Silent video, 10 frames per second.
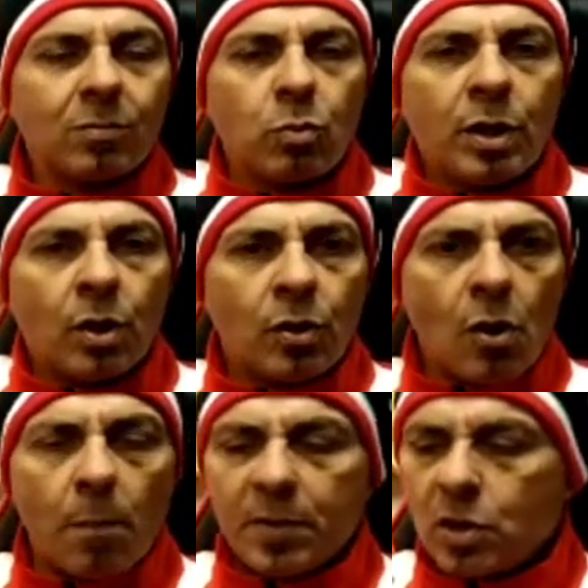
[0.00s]
We don't
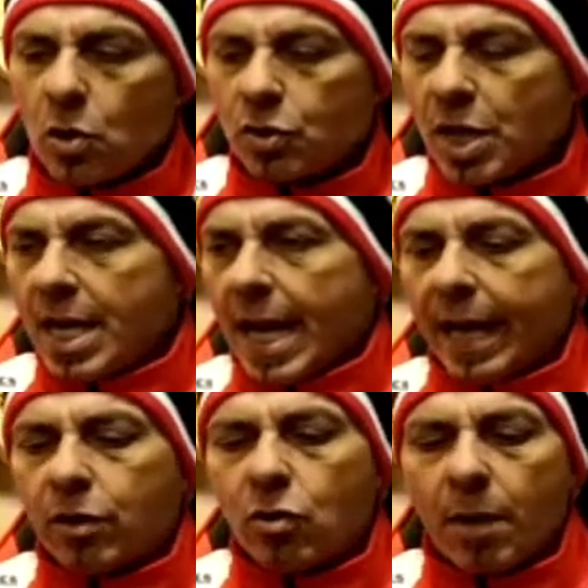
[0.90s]
know, because
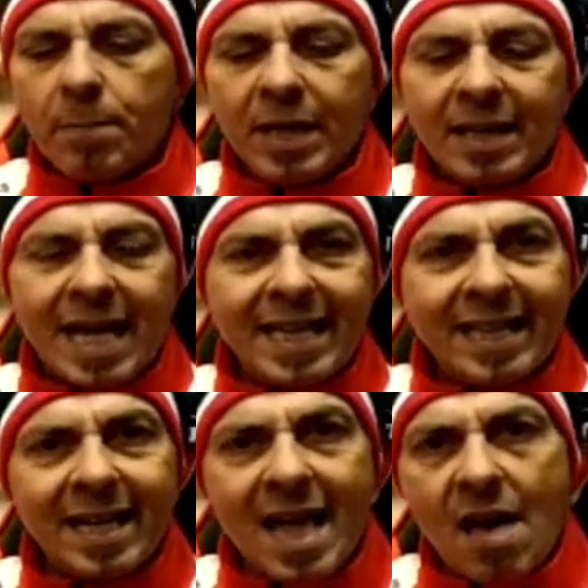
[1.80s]
it could have been that he
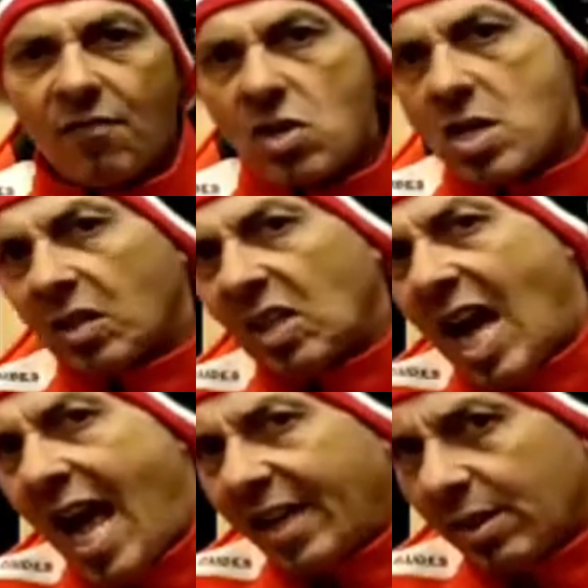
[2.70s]
didn't have
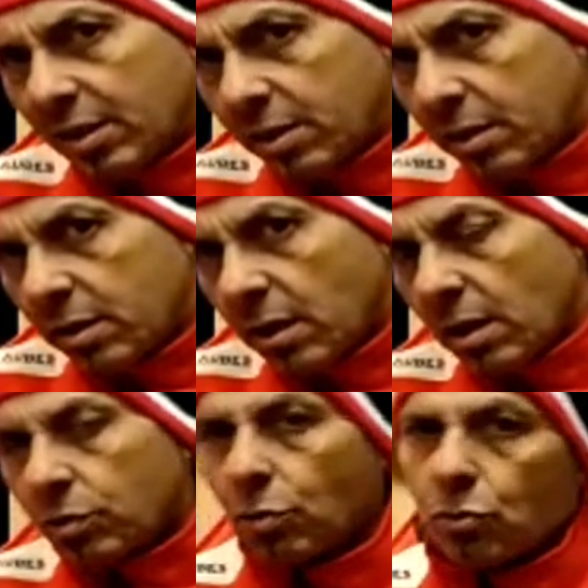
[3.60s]
tires
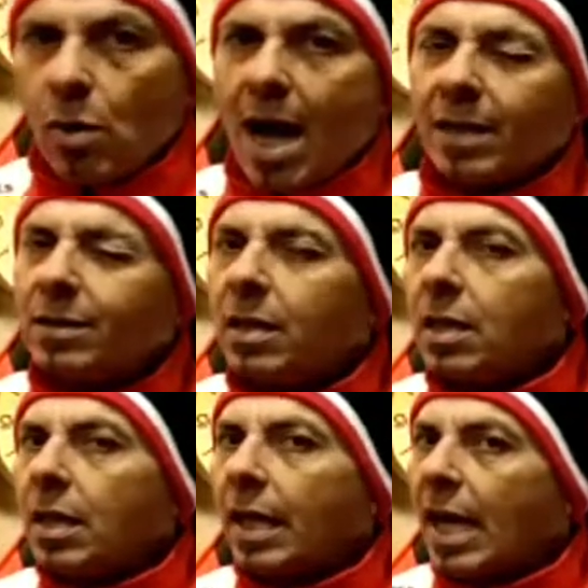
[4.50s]
to run,
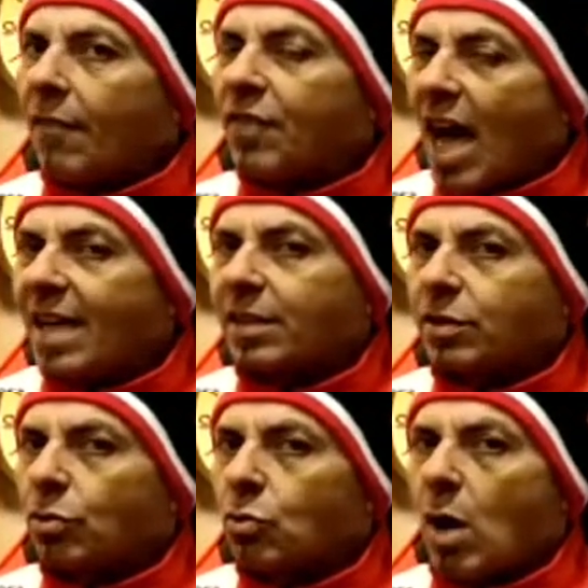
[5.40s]
enough tires
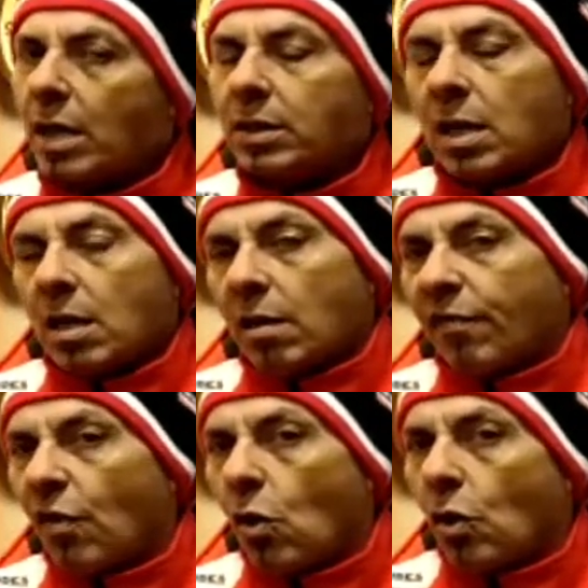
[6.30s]
to run
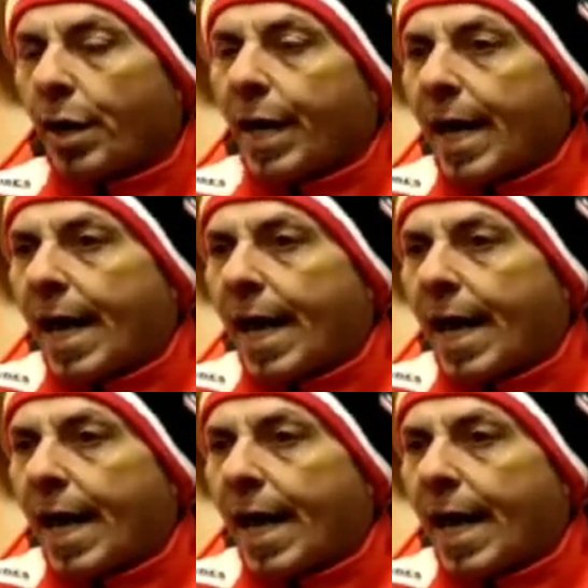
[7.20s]
for